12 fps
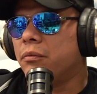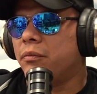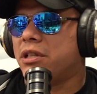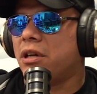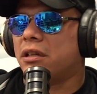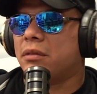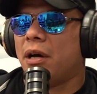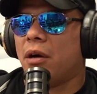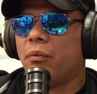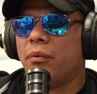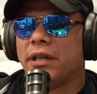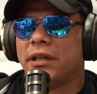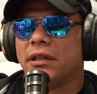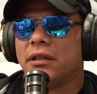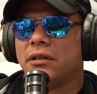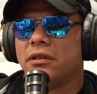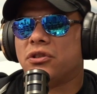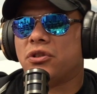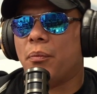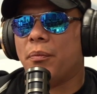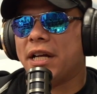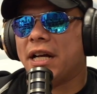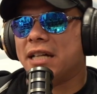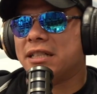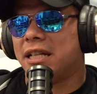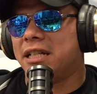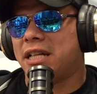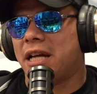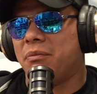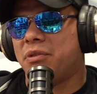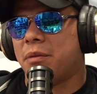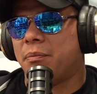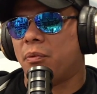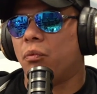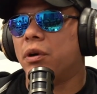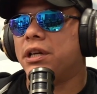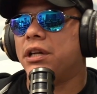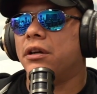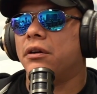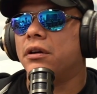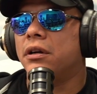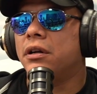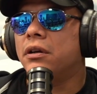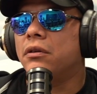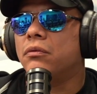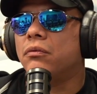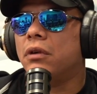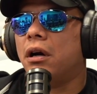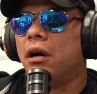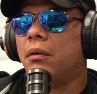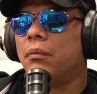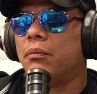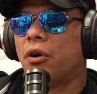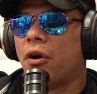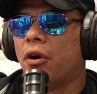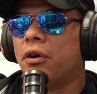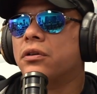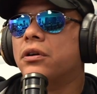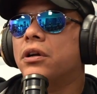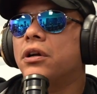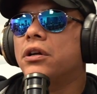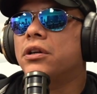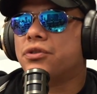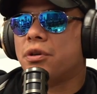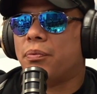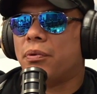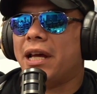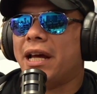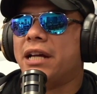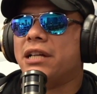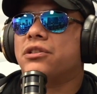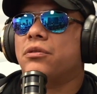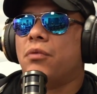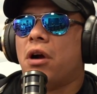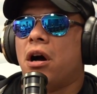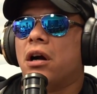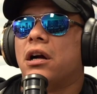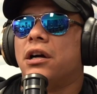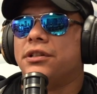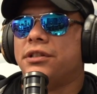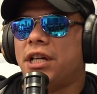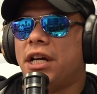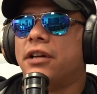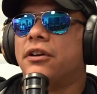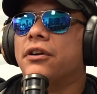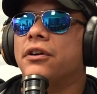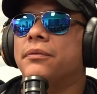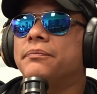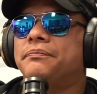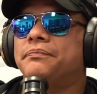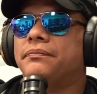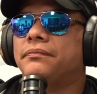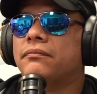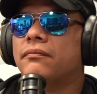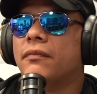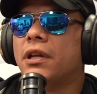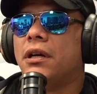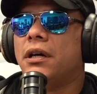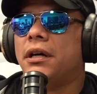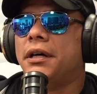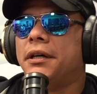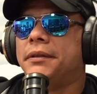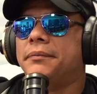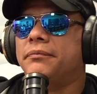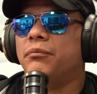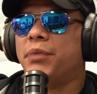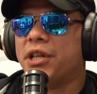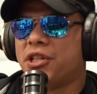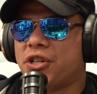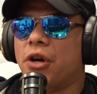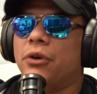We talked about when so many guys had the championship in one year. Kurt, Triple H, The Rock, Undertaker, Big Show.